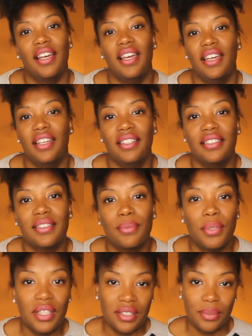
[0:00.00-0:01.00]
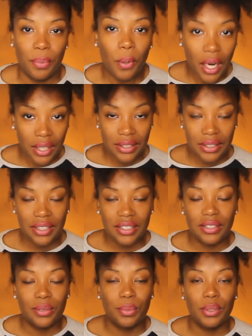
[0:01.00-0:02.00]
And it's a messy
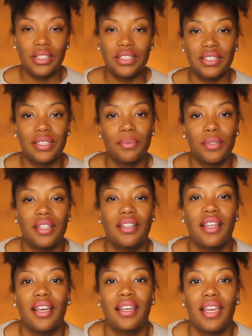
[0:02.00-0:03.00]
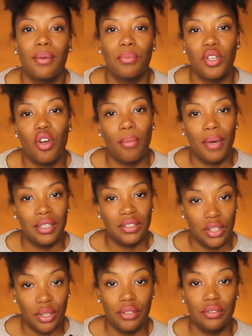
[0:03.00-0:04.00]
process, but it's something that kept me on my
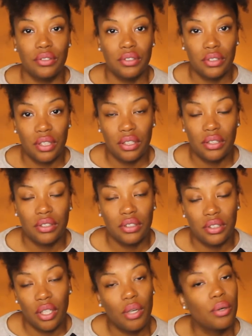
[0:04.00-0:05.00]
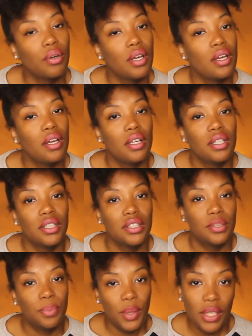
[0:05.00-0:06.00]
toes. So
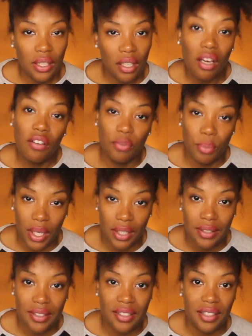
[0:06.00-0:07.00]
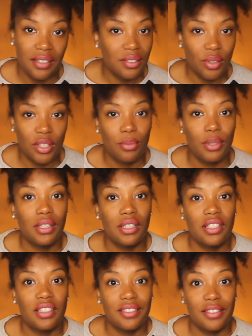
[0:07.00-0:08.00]
speaking of mess, is going to be
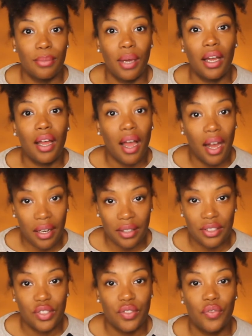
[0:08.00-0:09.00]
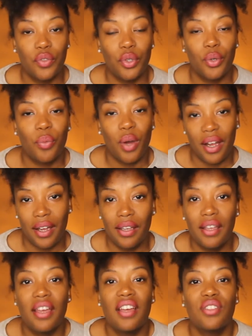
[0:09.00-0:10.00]
leading into my cons for why
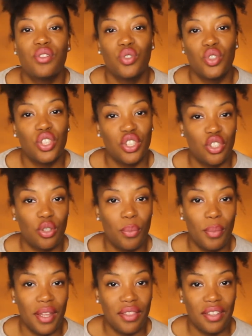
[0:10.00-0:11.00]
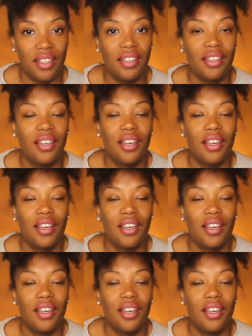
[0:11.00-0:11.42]
the traditional method